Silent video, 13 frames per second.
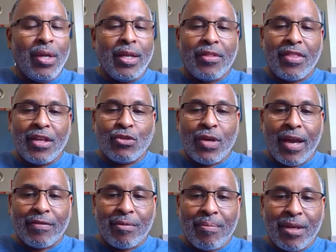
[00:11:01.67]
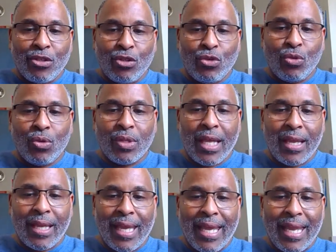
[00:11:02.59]
there are things you have to make sure that
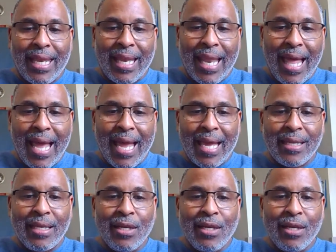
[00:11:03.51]
are in line,